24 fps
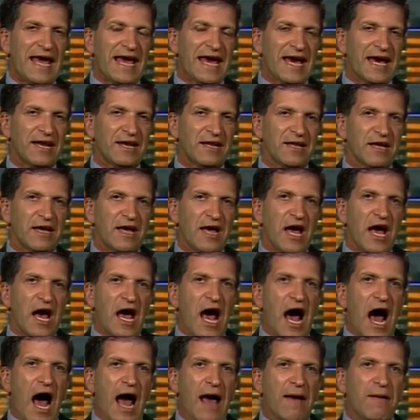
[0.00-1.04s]
And
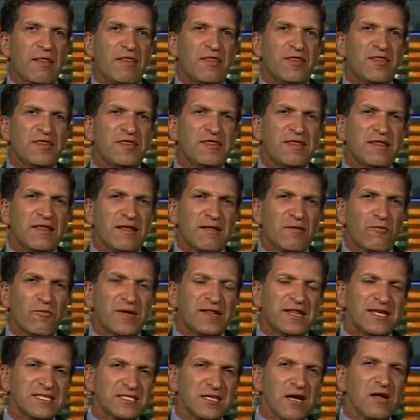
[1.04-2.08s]

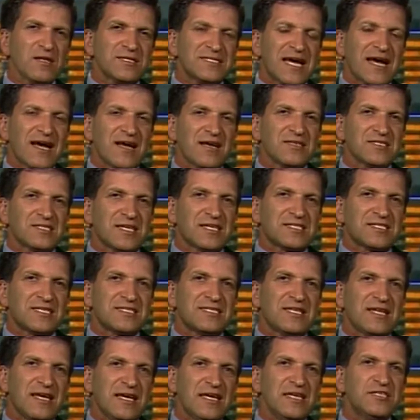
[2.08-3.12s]
what this all tells us
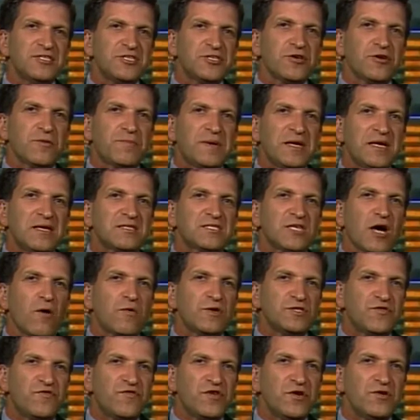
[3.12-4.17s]
is the East Europeans
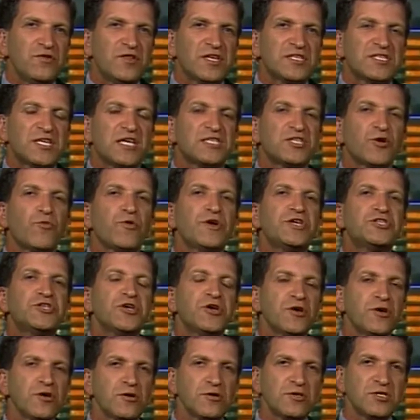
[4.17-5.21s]
always viewed this as a
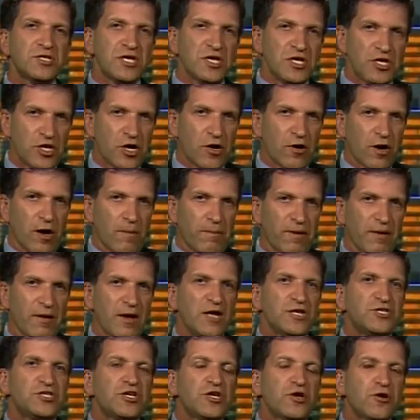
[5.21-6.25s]
return to Europe,
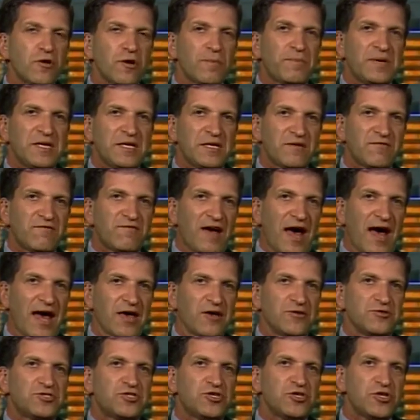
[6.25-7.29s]
to European
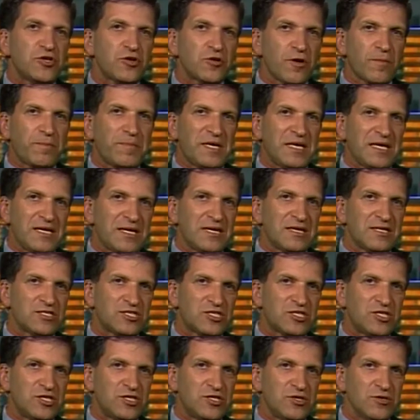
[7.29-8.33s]
values, to European
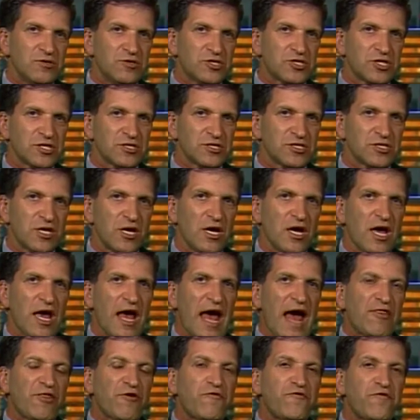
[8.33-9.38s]
institutions
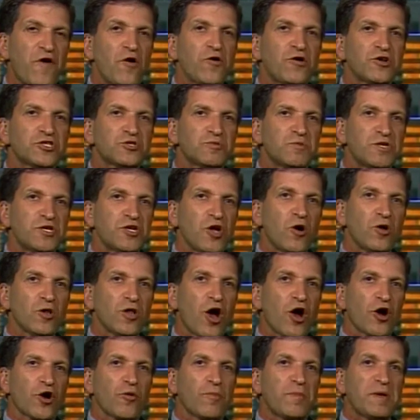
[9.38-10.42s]
the focus would no
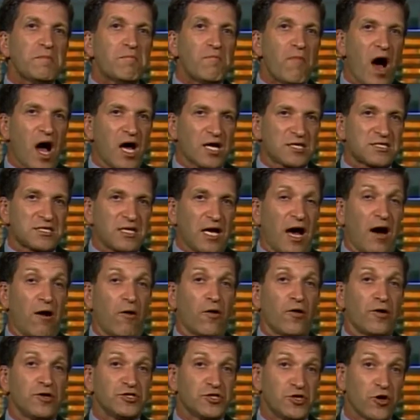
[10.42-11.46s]
longer be
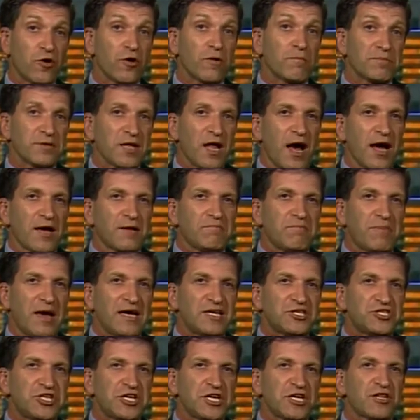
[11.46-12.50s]
Moscow, or as you're implying,
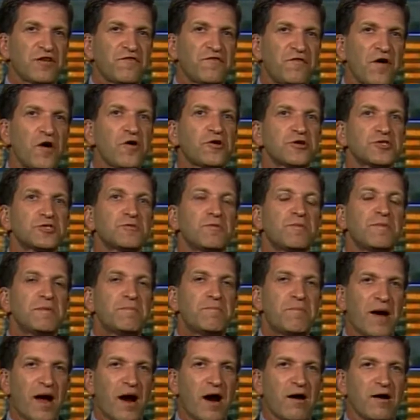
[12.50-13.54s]
Beijing. The focus would
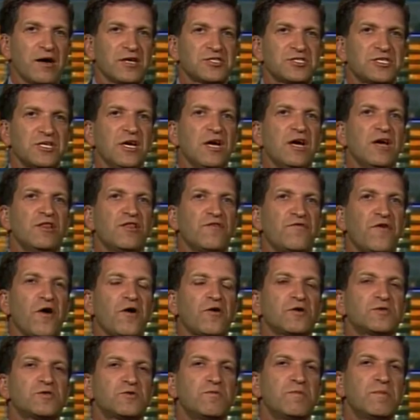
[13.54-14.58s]
be Paris. The
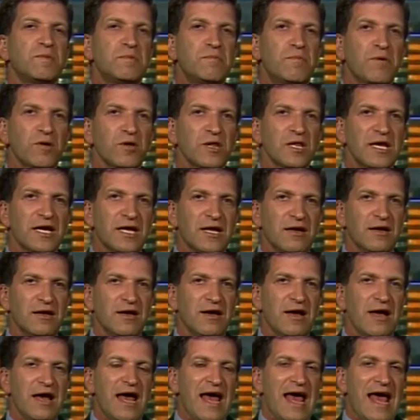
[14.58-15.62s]
focus would be Berlin.
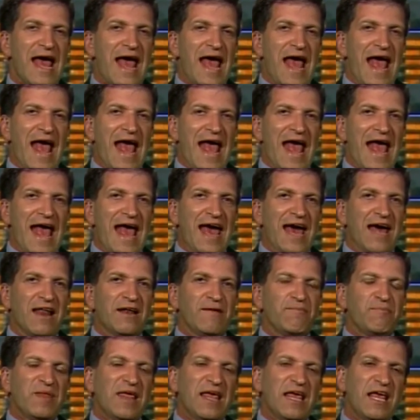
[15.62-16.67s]

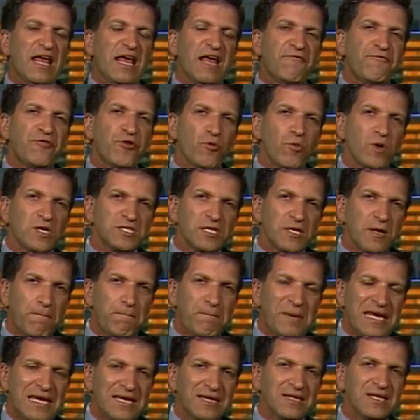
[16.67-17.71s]
And if there was an
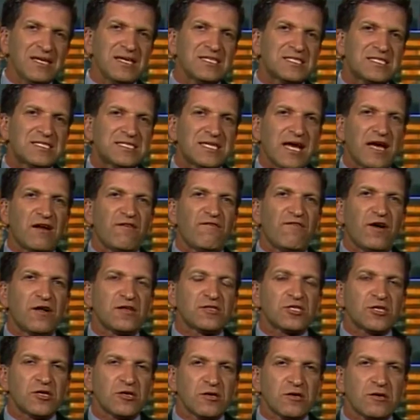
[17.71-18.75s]
appealing set of
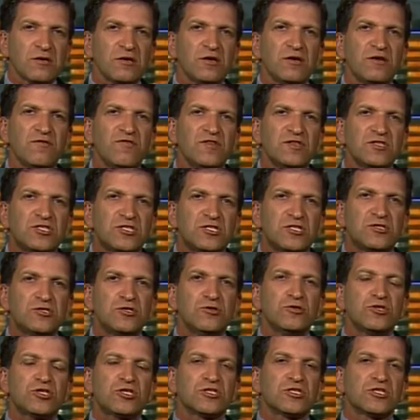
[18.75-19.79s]
alternative
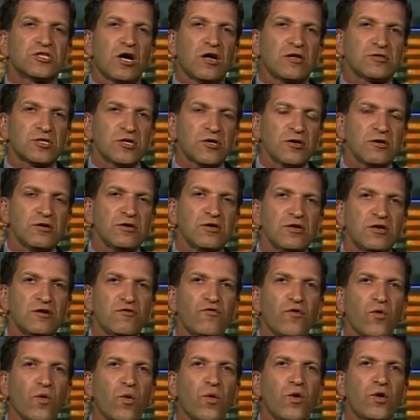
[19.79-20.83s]
institutions,
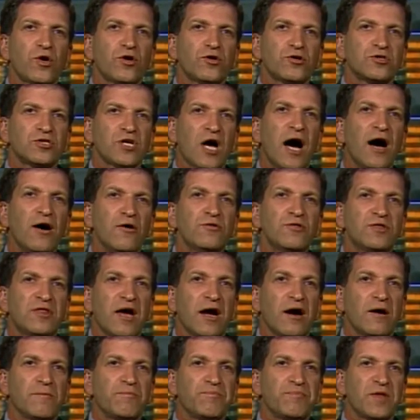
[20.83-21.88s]
alternative orders out
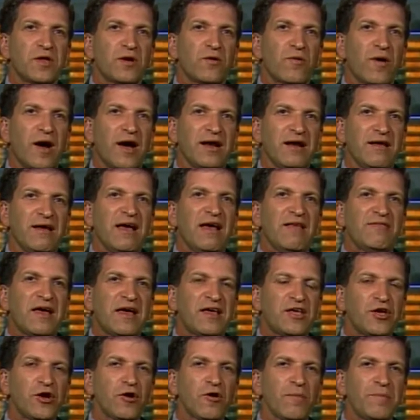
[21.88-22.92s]
there, right,
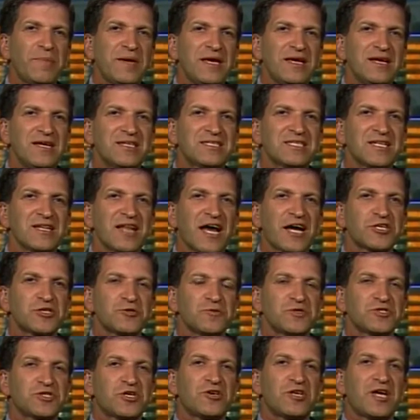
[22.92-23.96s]
that European
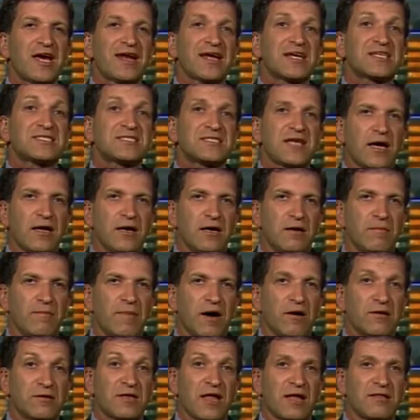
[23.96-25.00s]
intellectuals could get excited
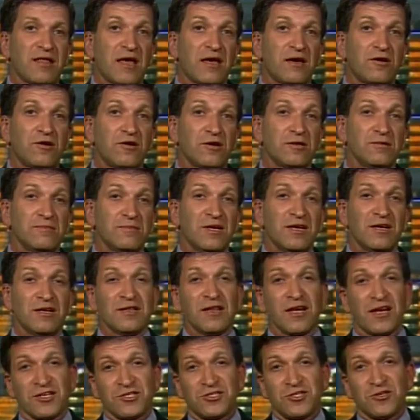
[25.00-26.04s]
about, that they could,
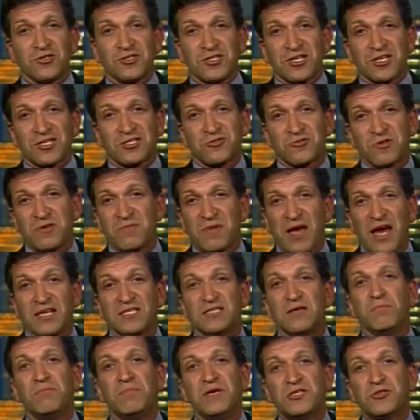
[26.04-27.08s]
let us use an extreme
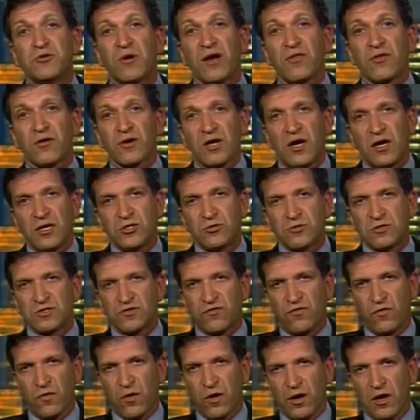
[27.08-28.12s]
case, betray their
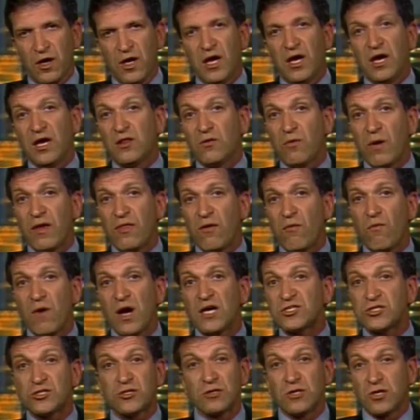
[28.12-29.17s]
countries for, in the way that
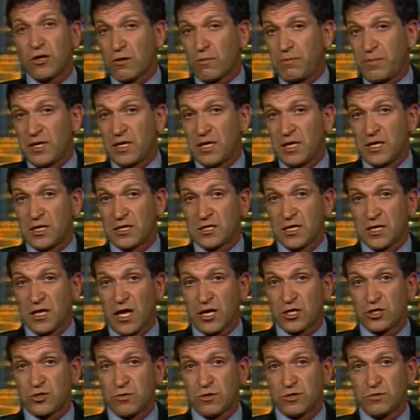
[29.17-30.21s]
Western European
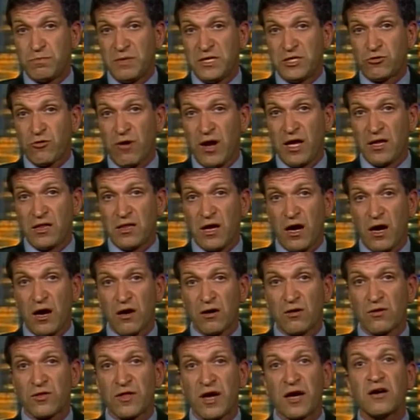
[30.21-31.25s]
intellectuals betrayed
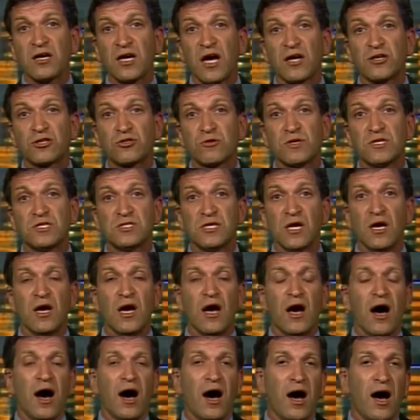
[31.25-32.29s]
their, their countries
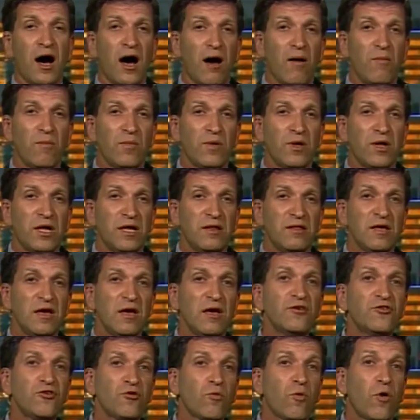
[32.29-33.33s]
um, in
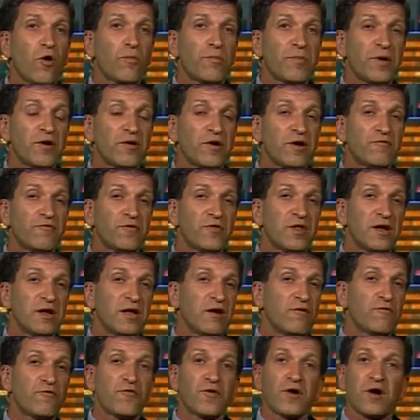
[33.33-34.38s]
the interwar period for,
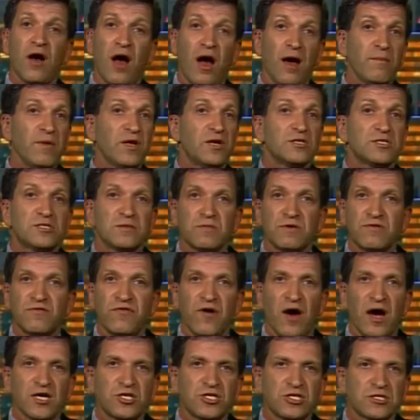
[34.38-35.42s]
the, for communism
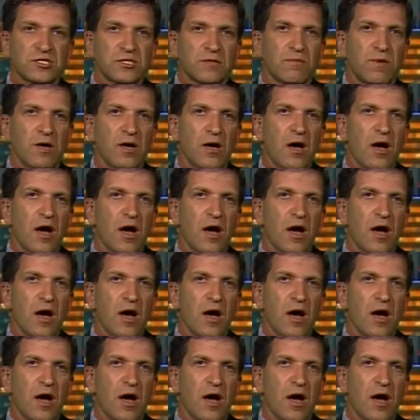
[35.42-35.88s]
and fascism.